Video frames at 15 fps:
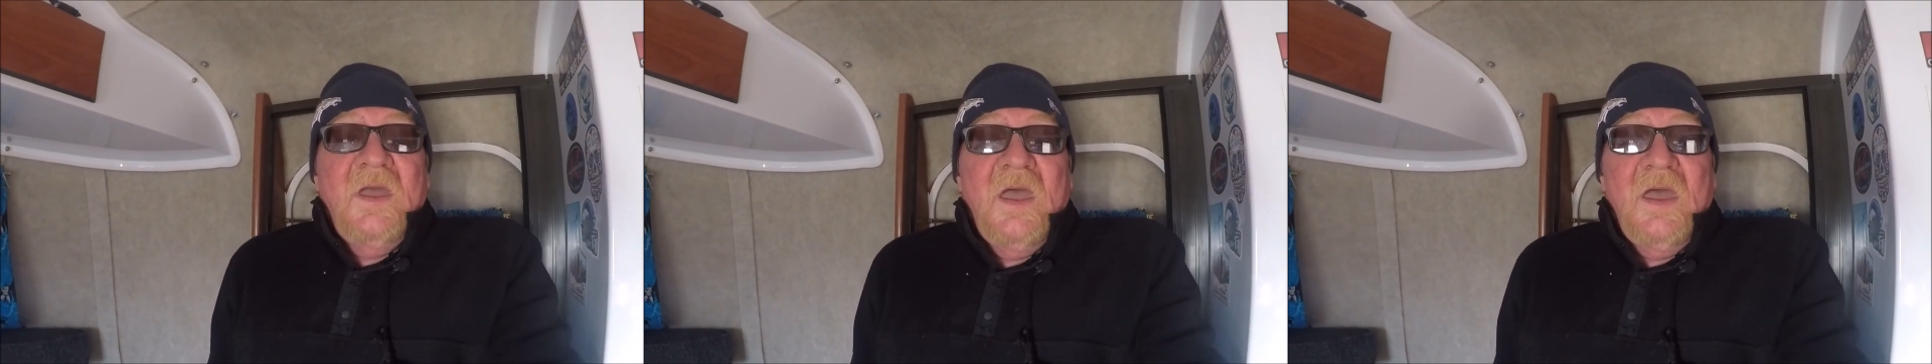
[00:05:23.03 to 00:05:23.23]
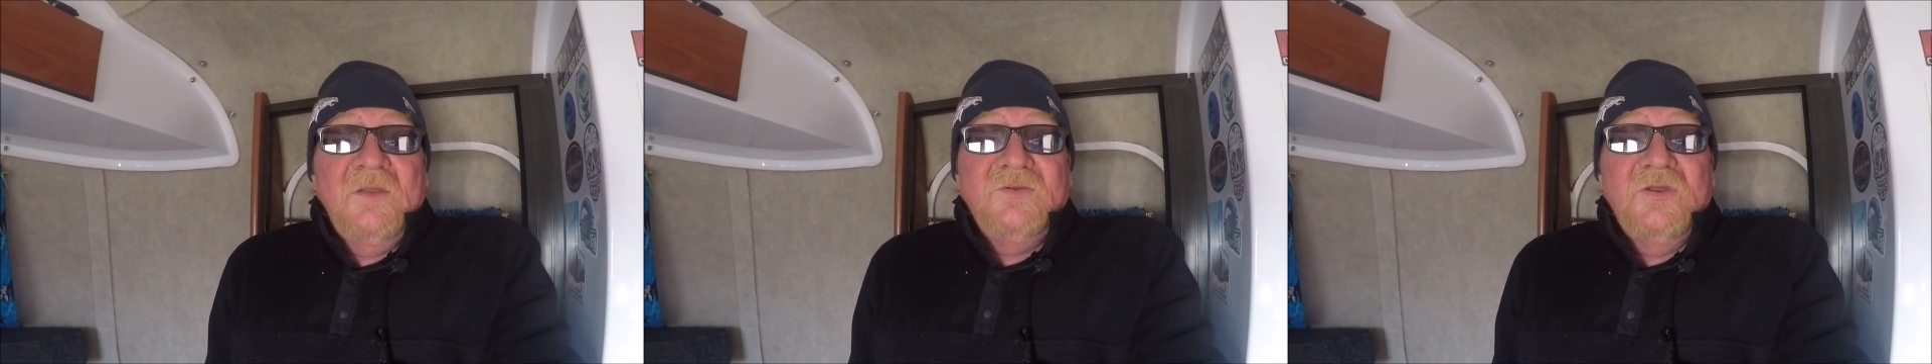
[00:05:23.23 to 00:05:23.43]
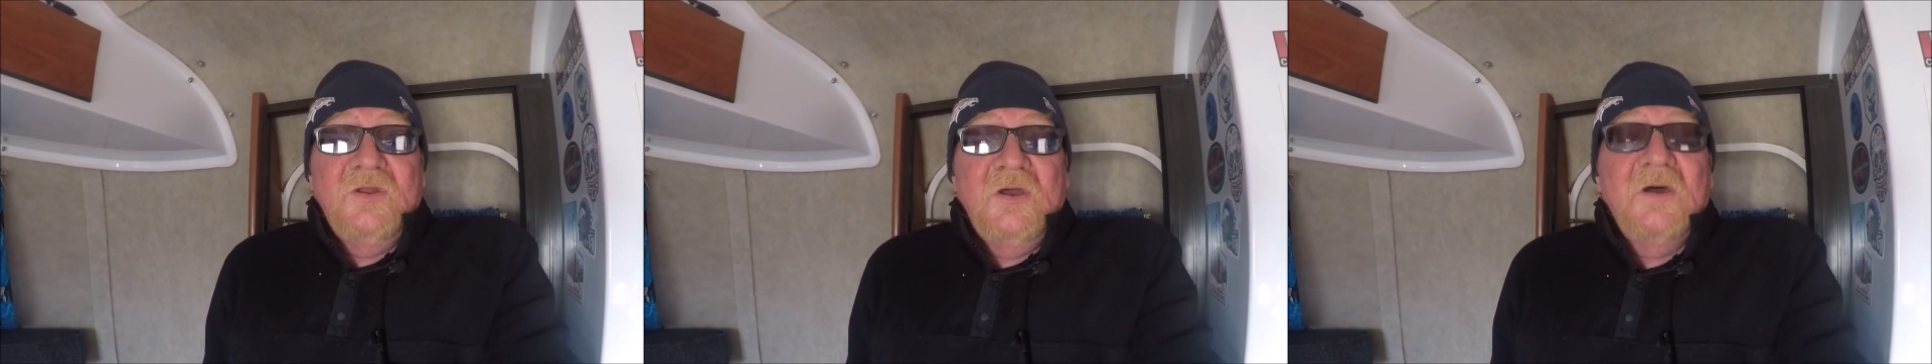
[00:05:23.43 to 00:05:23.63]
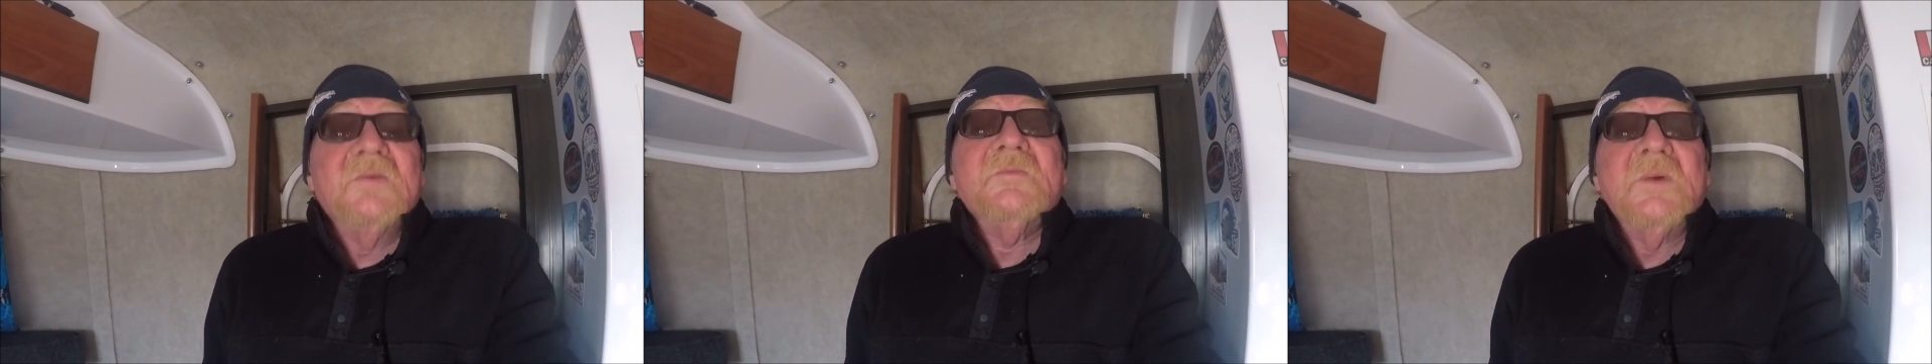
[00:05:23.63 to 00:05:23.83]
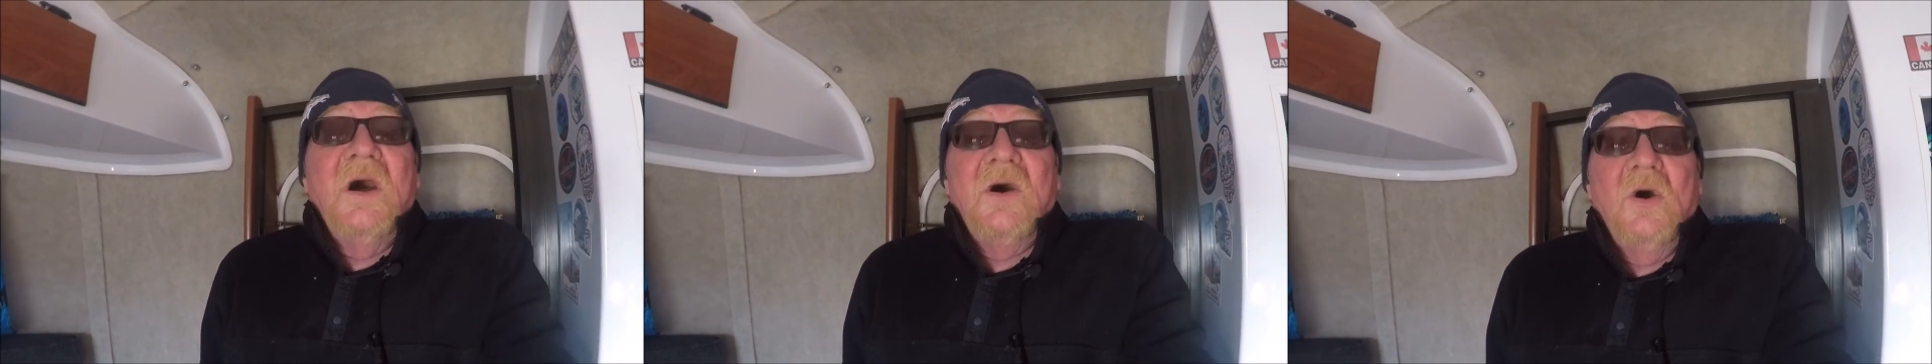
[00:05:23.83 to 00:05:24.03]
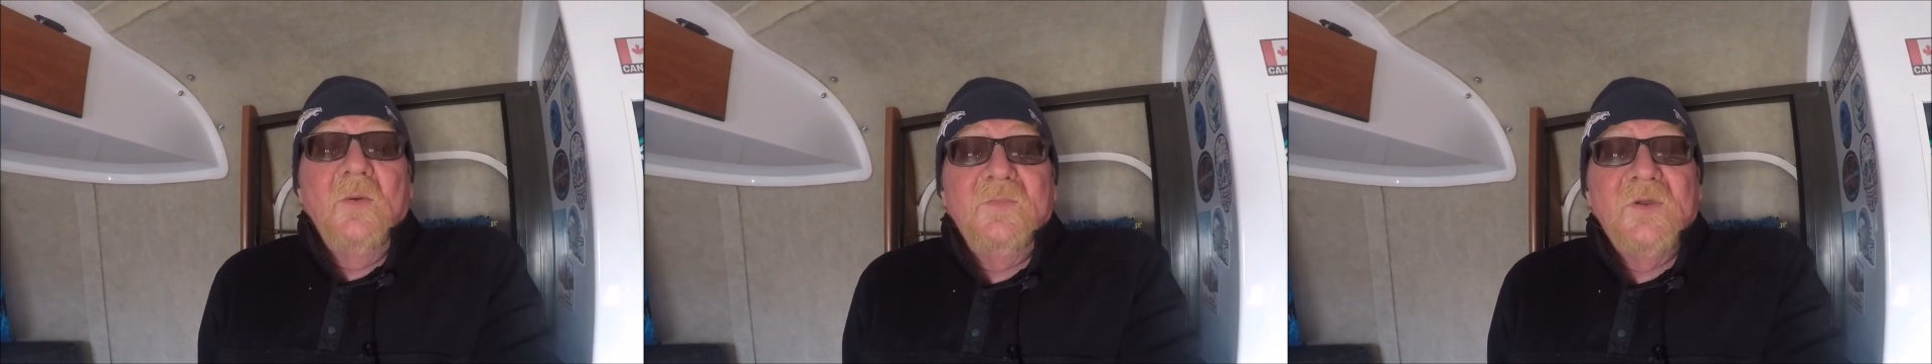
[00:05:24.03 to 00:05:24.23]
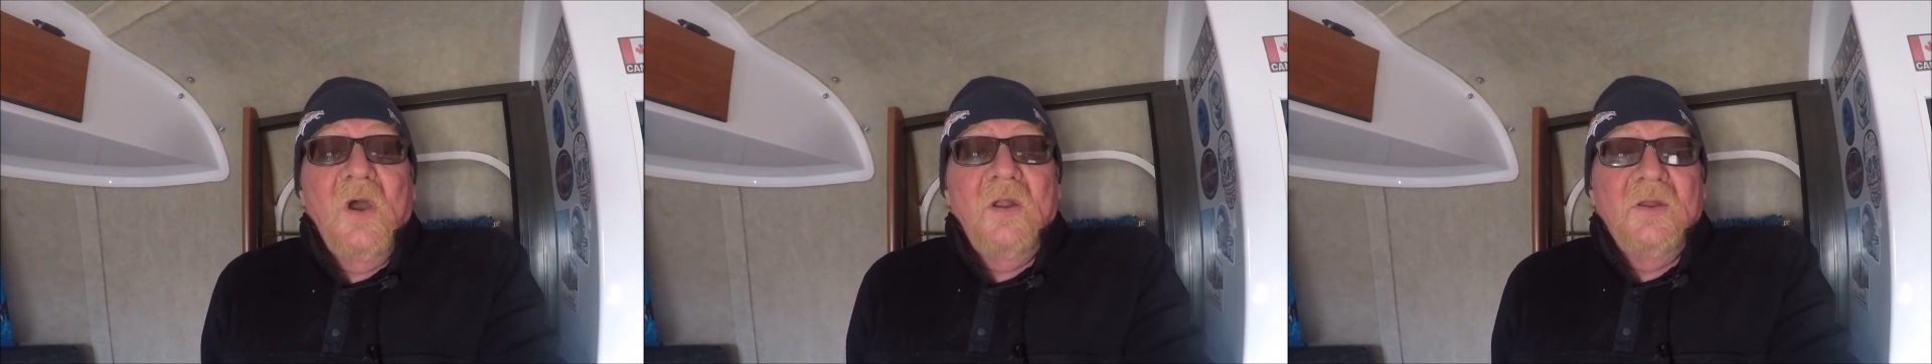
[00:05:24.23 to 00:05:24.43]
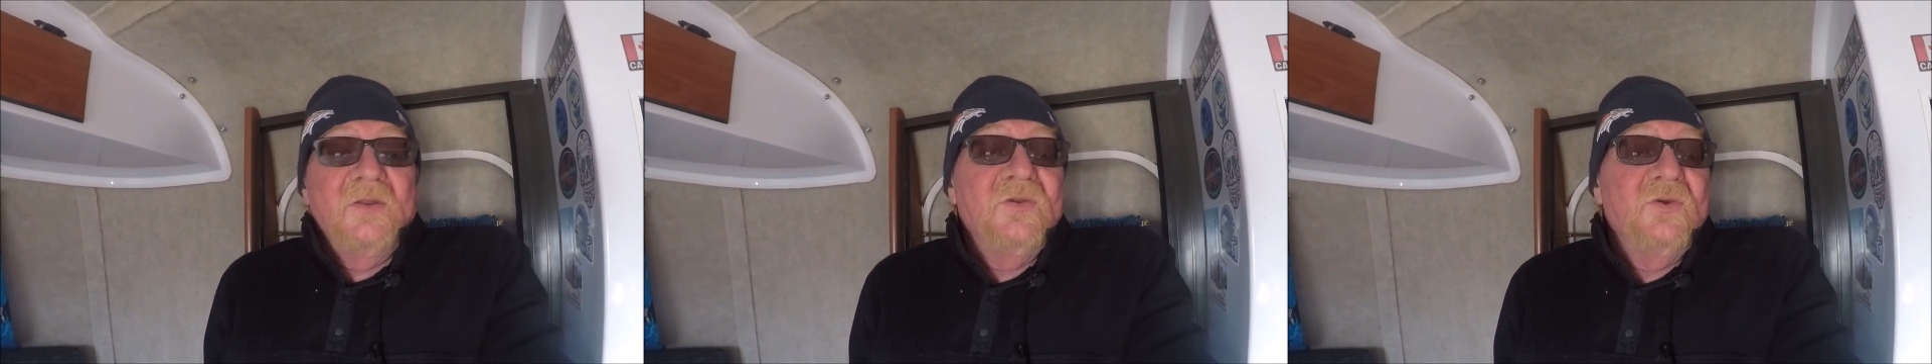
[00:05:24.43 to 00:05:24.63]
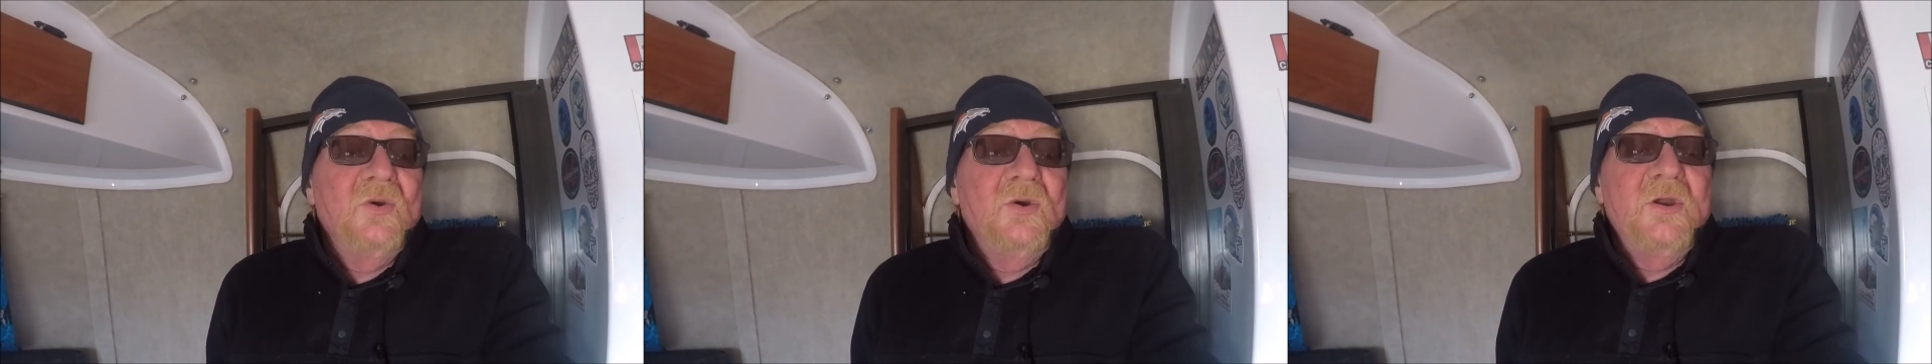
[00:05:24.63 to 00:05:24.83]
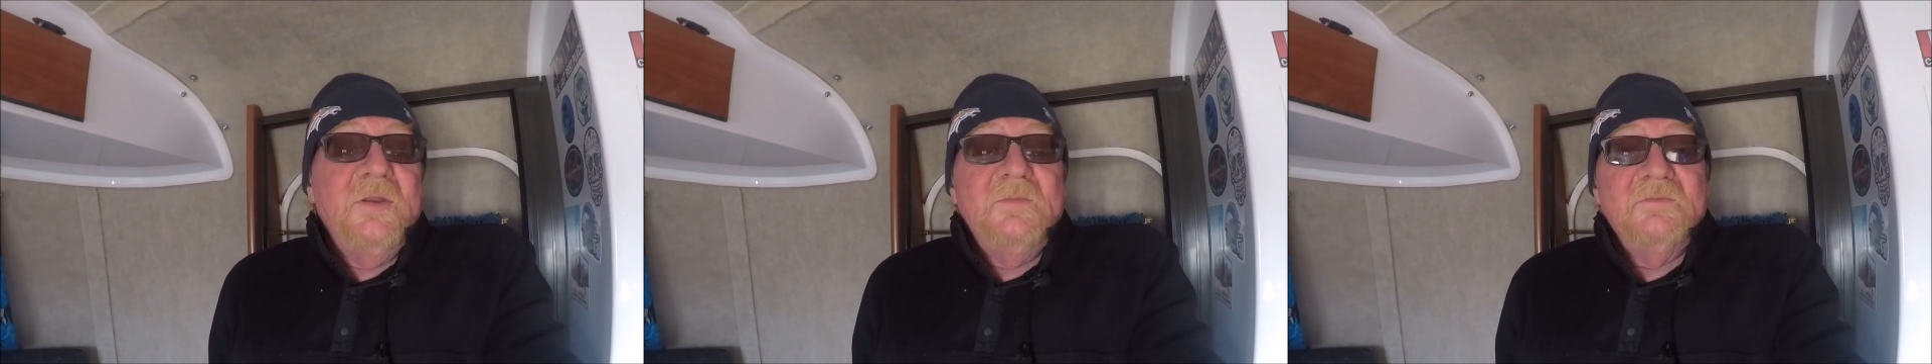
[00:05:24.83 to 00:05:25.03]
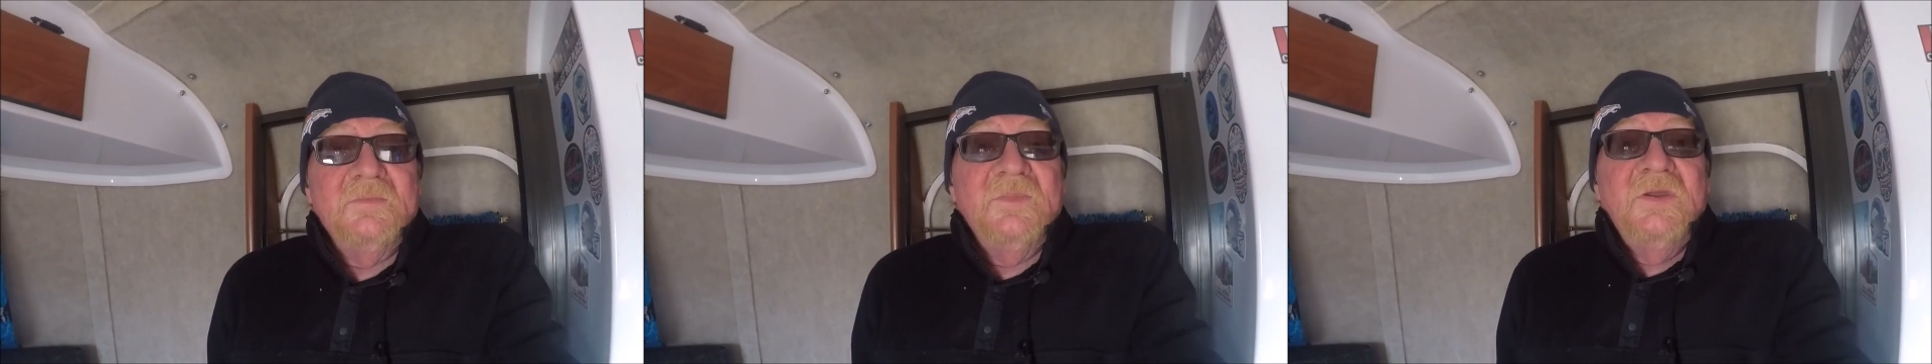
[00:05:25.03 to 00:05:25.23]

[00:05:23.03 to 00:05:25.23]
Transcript: And, you know, I hope y'all enjoy it.